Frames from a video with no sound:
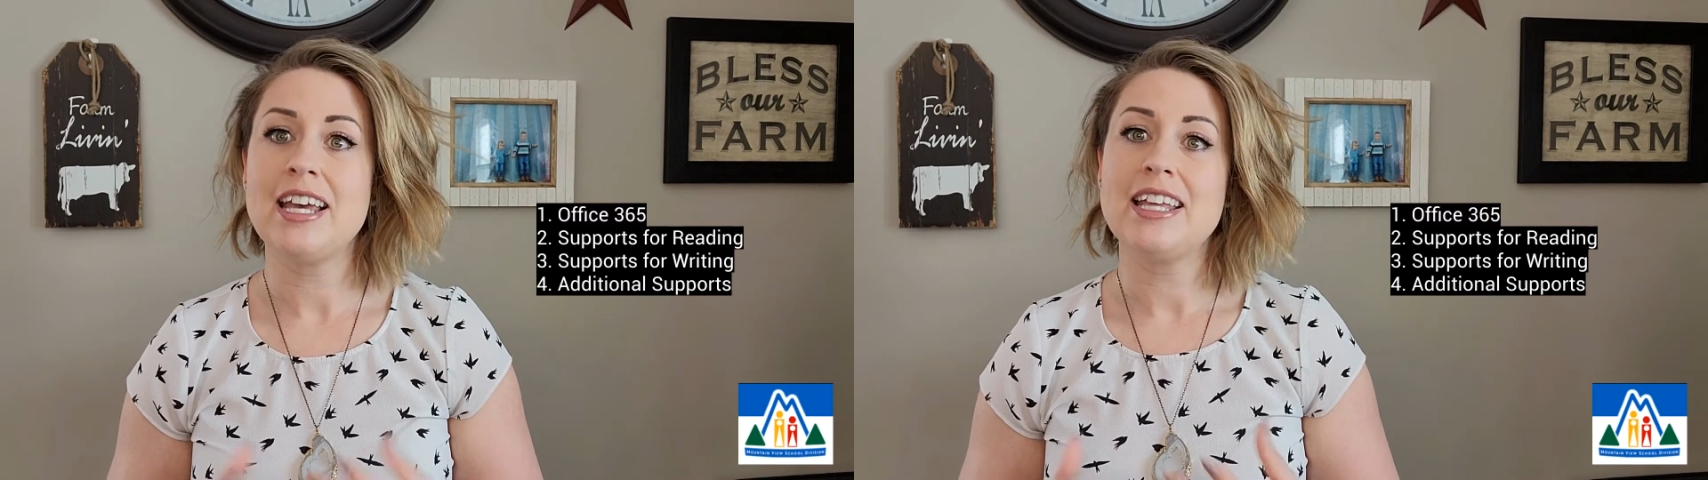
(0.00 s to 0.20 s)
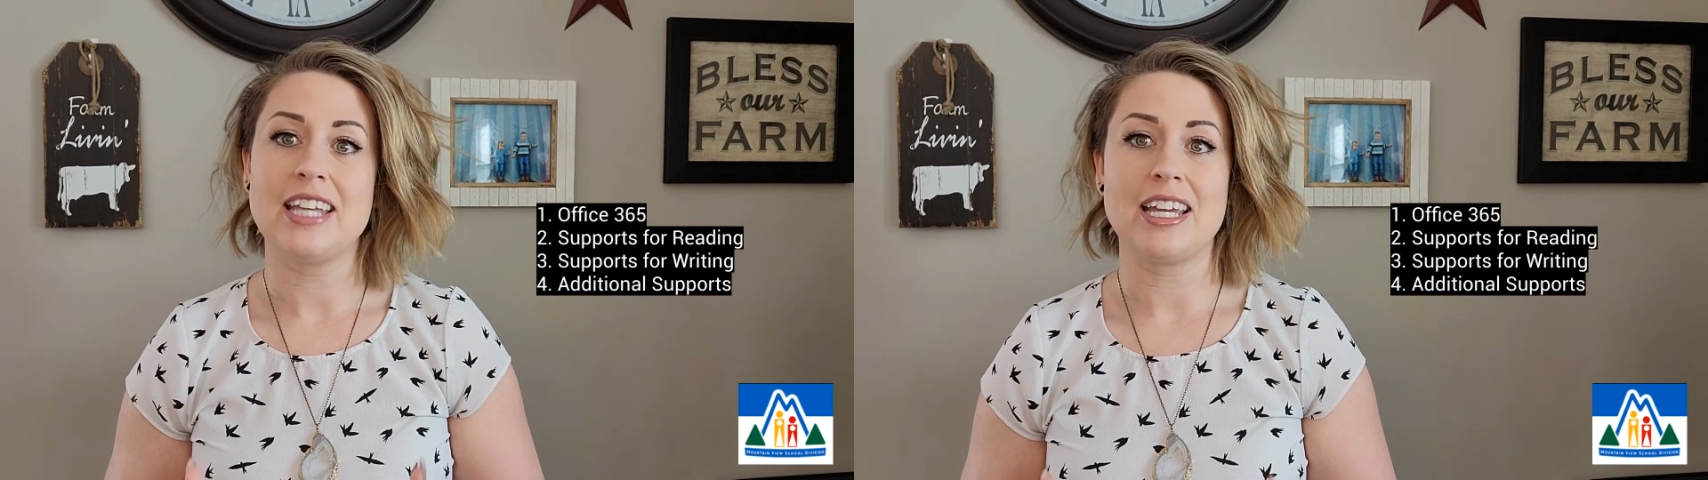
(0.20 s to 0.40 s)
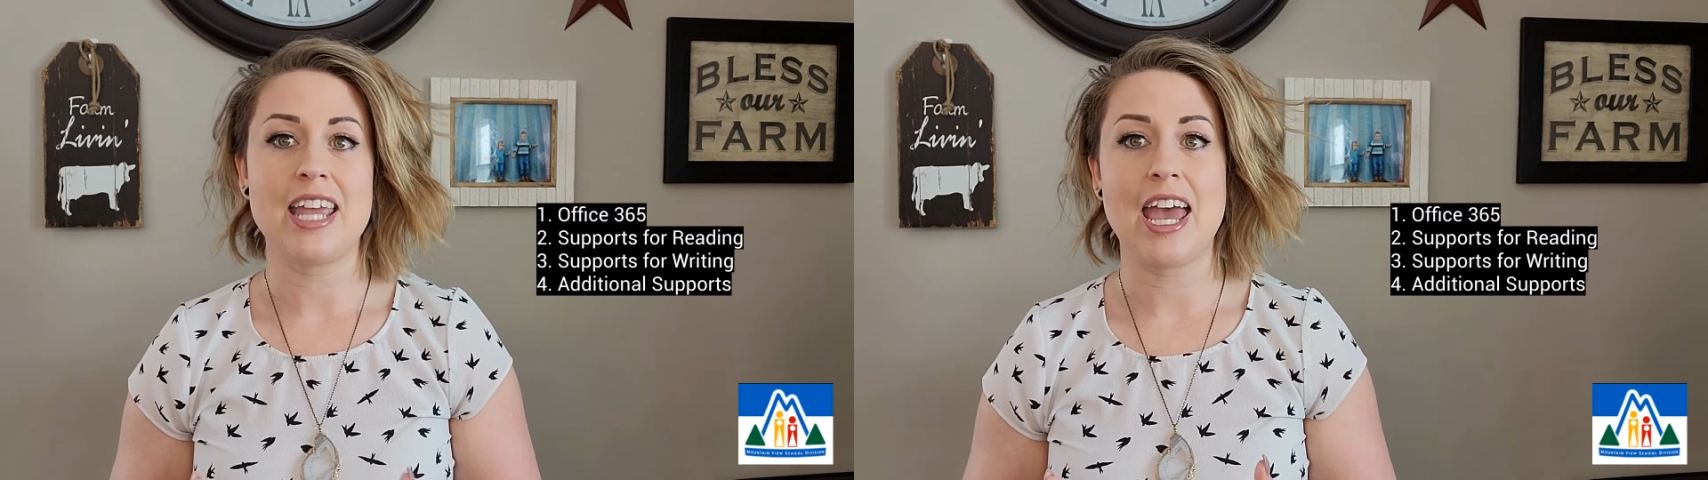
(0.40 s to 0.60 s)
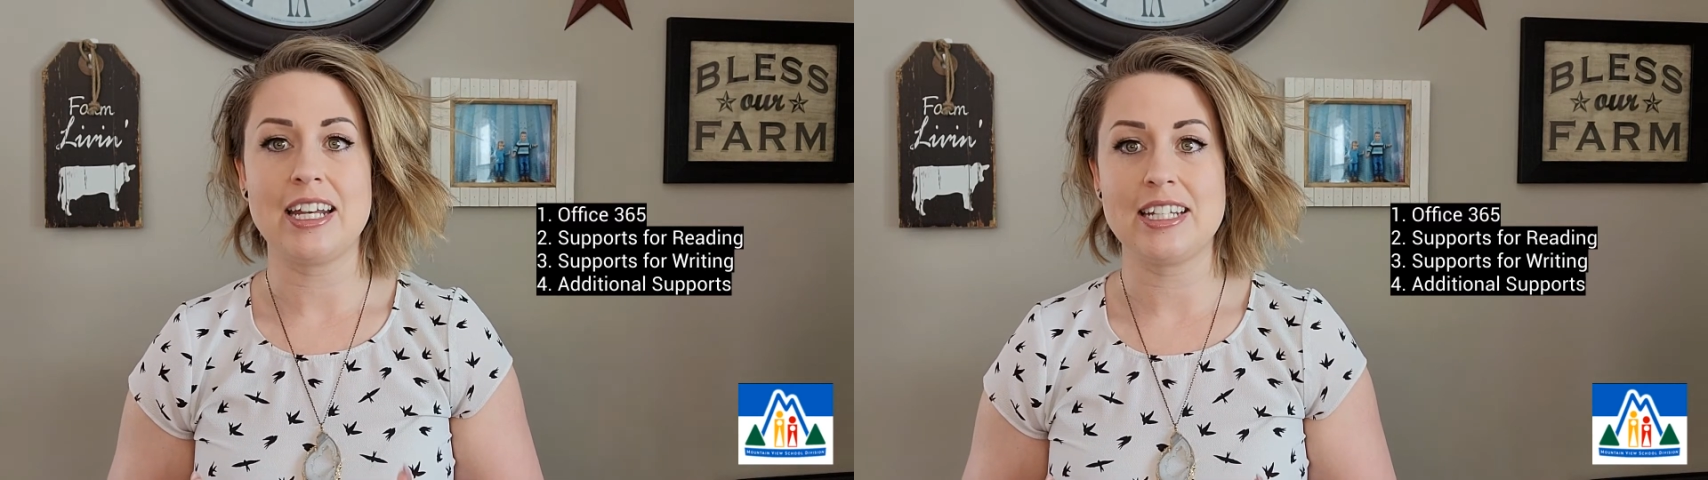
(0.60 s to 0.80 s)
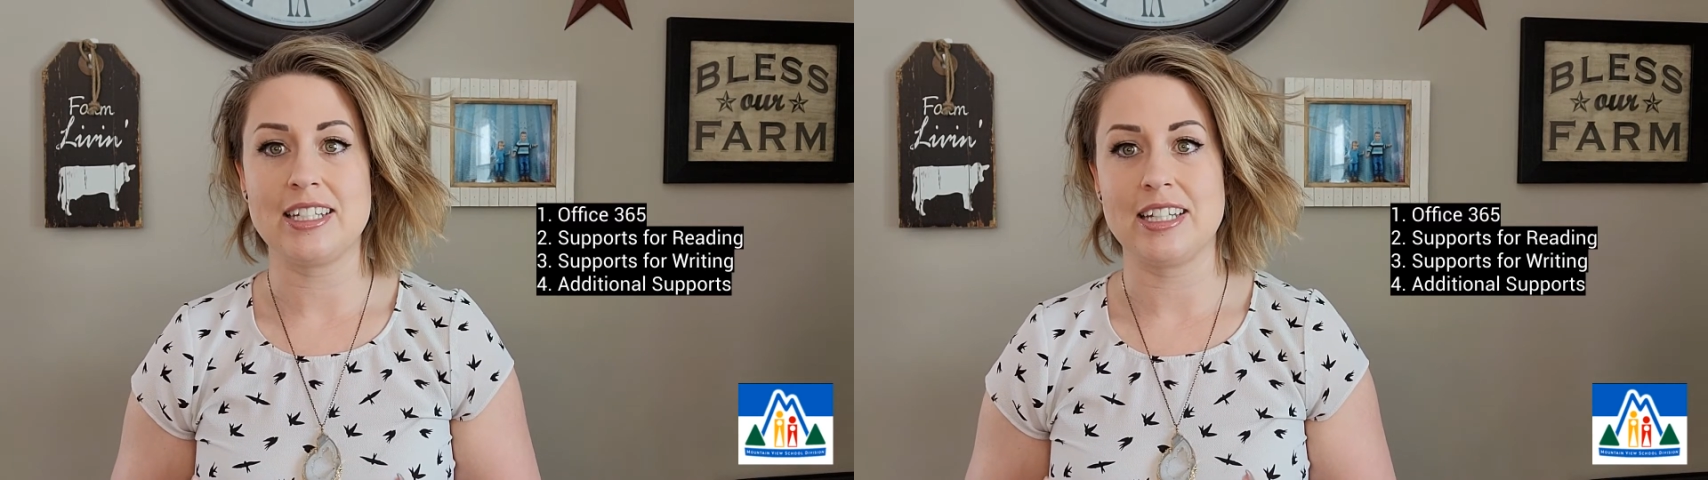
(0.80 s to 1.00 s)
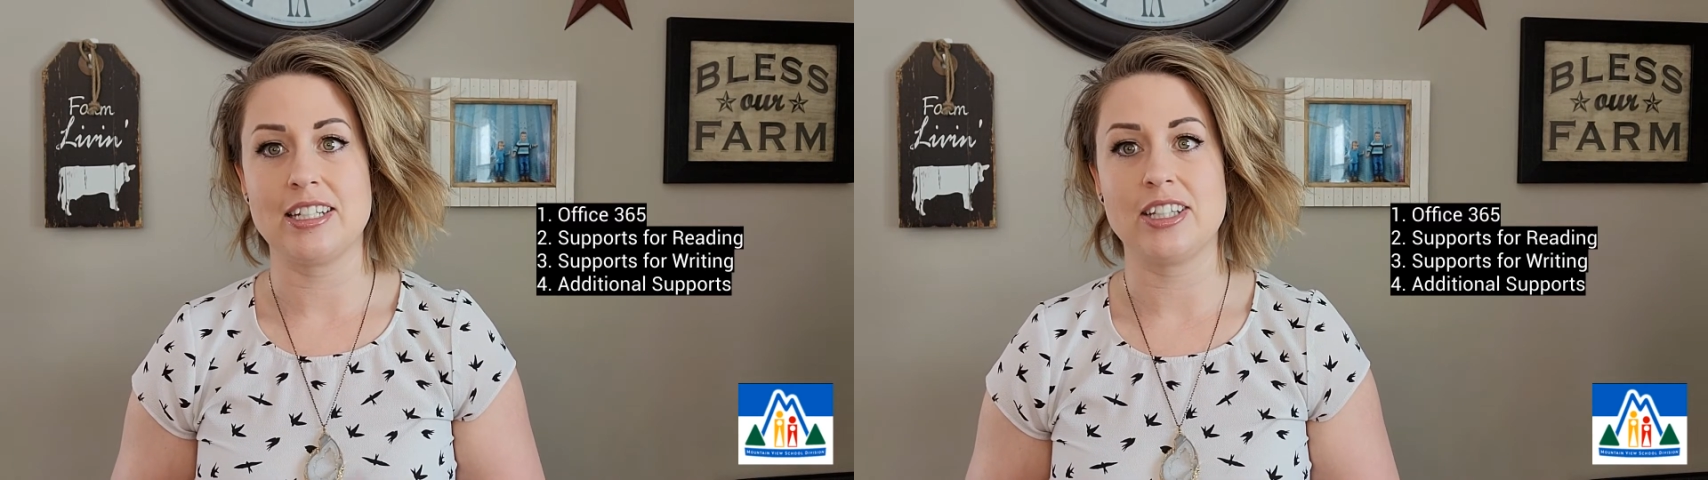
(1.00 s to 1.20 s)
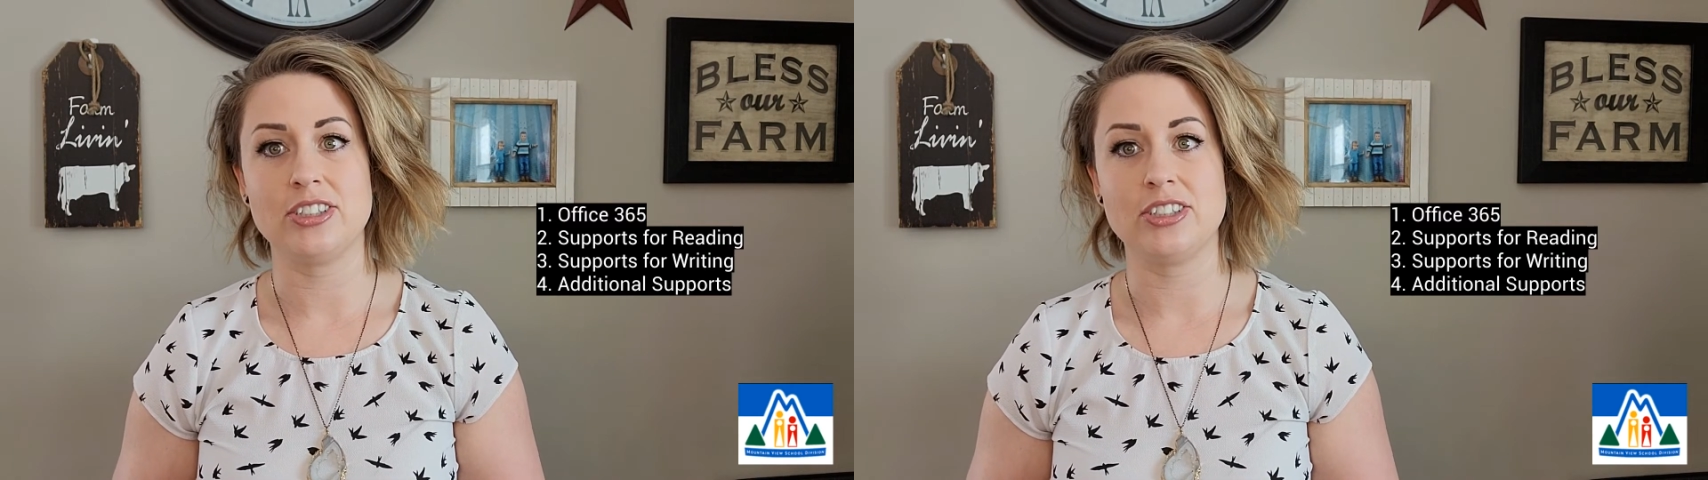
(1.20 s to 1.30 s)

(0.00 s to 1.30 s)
that can assist the